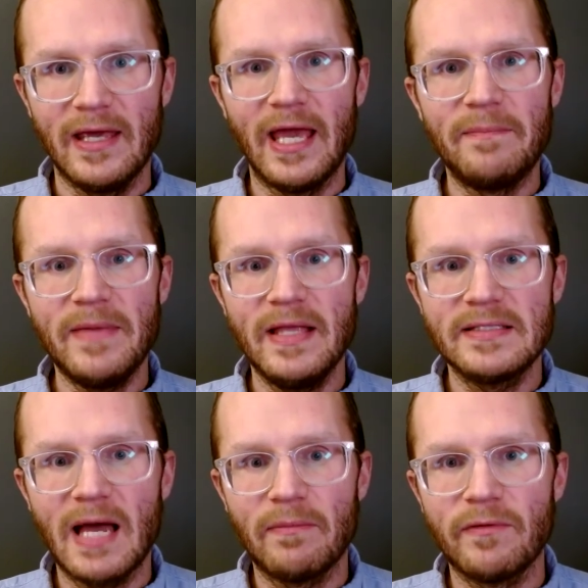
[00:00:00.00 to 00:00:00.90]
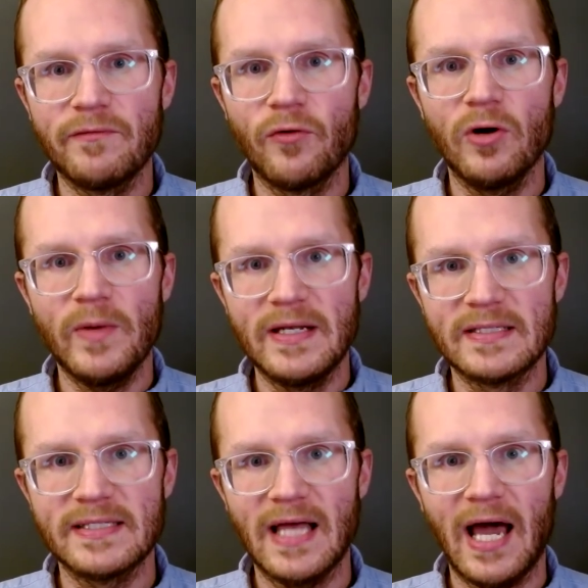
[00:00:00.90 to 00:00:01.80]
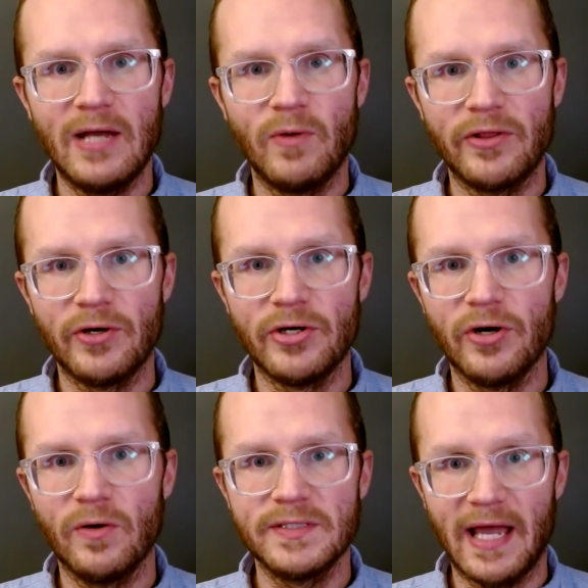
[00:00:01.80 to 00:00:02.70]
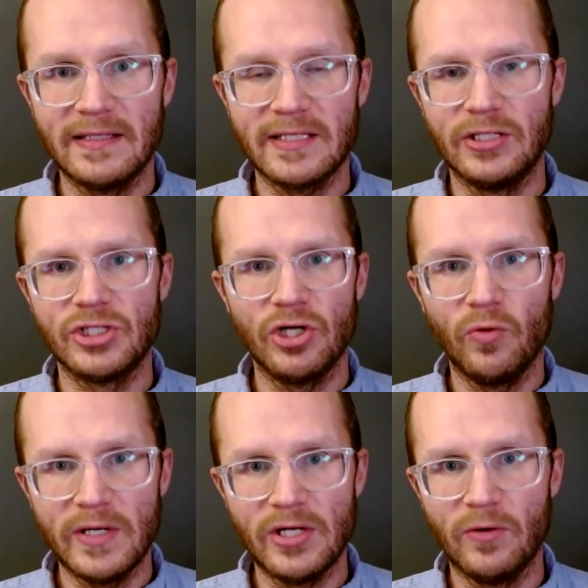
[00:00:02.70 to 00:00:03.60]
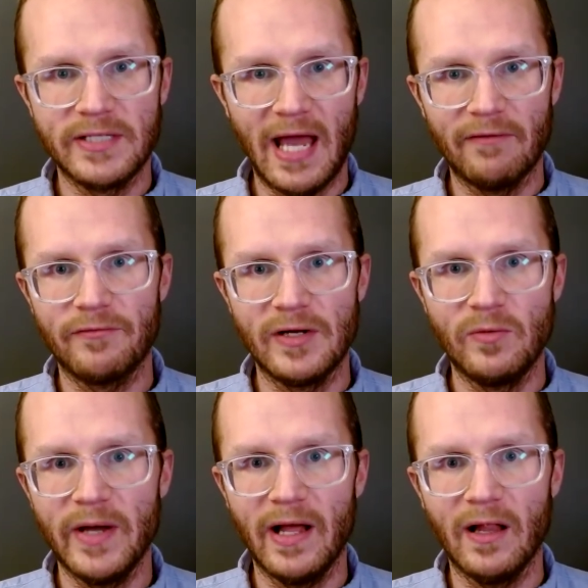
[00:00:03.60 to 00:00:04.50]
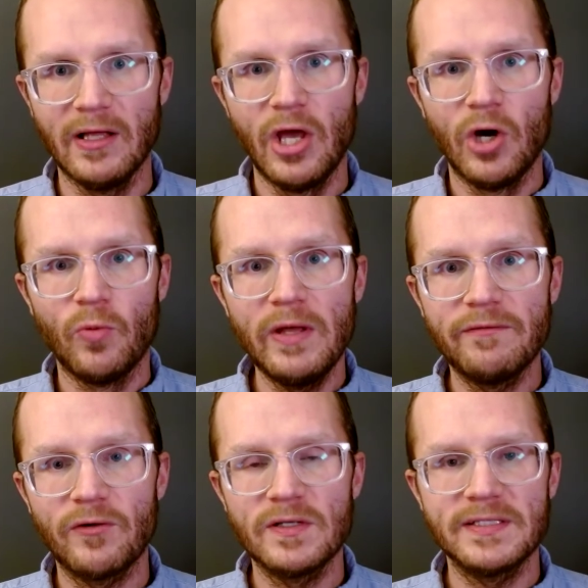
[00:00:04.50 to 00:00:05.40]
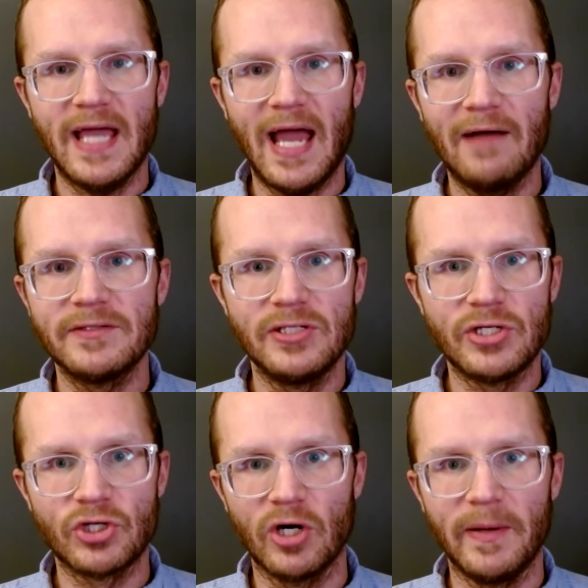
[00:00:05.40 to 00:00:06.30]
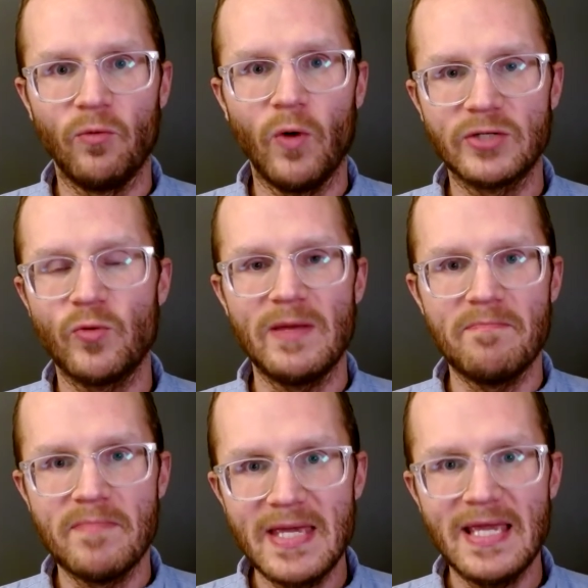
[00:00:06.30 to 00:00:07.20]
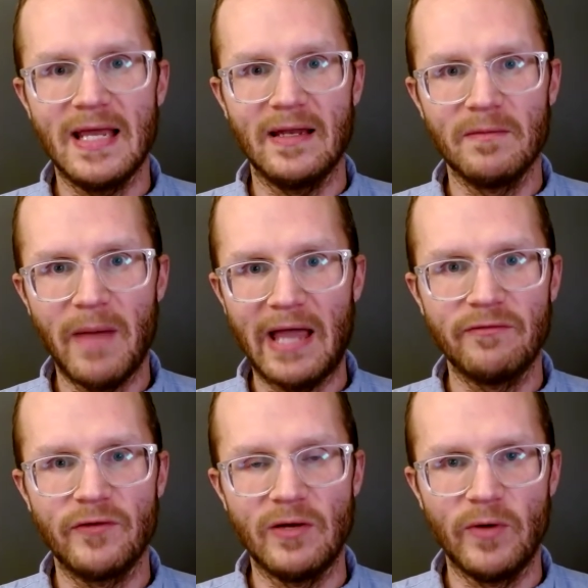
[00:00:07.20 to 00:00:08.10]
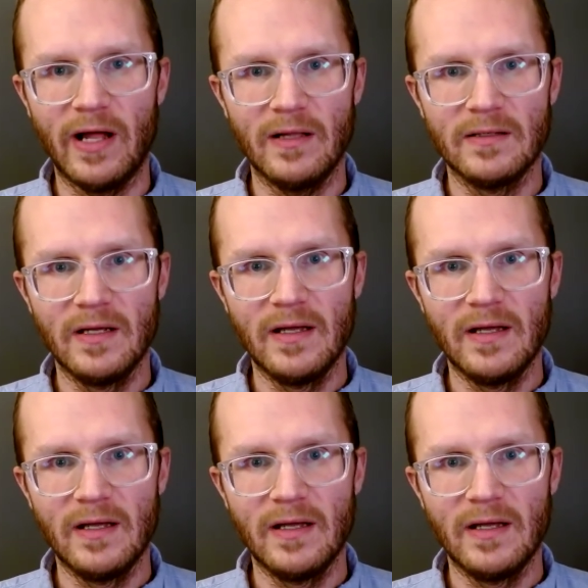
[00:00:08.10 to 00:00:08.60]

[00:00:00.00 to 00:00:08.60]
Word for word: It means that before we decide whether neuroscience can show we don't have free will, we first have to determine what we mean by free will.